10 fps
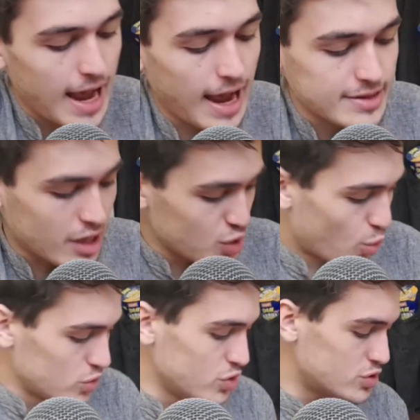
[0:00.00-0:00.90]
And I
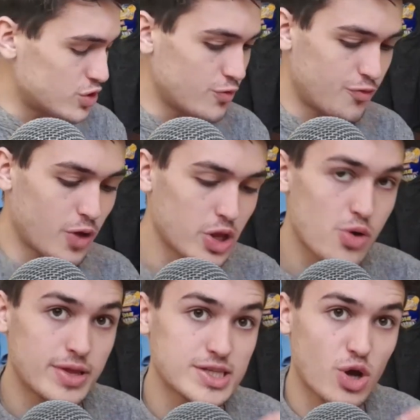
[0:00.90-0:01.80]
want you to follow
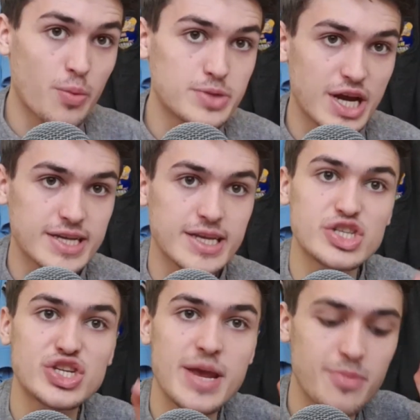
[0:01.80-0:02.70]
this object in the
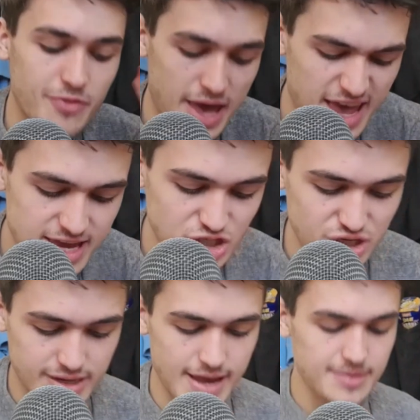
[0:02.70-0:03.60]
shape of a
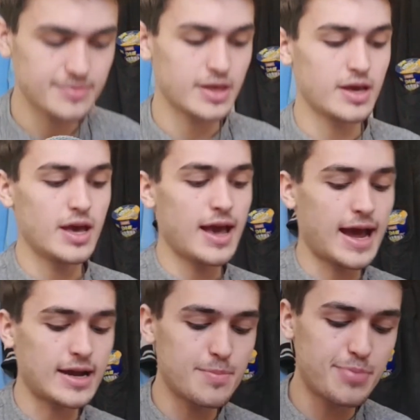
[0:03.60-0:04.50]
H, okay?
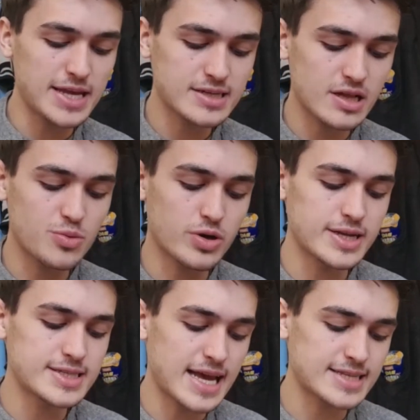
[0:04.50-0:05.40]
And basically what
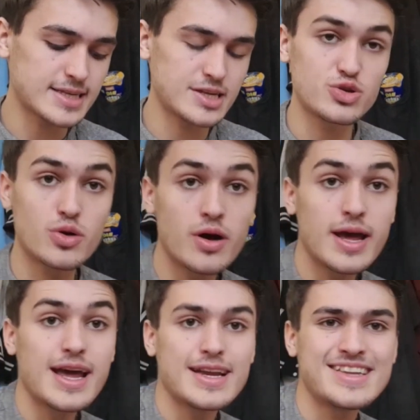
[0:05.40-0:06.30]
it tests is your
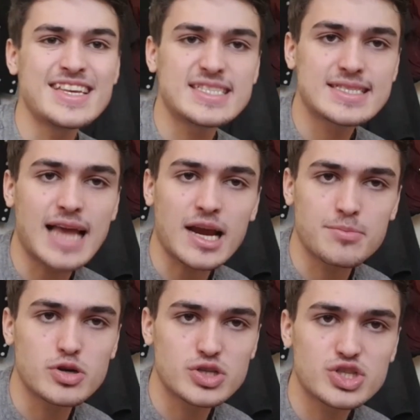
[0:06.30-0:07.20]

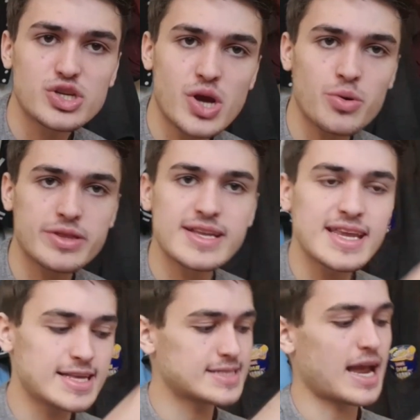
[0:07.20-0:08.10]
nystagmus. Do you know what the
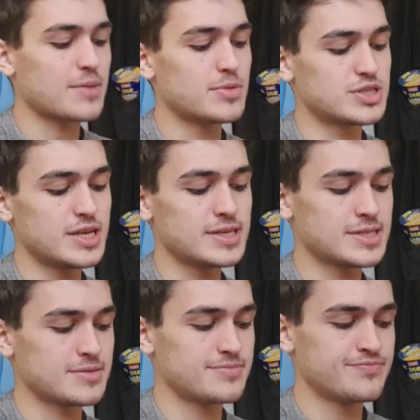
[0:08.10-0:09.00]
nystagmus
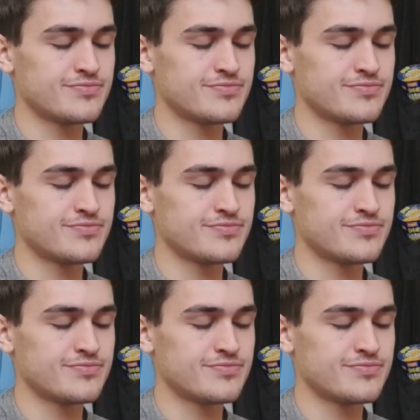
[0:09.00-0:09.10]
is?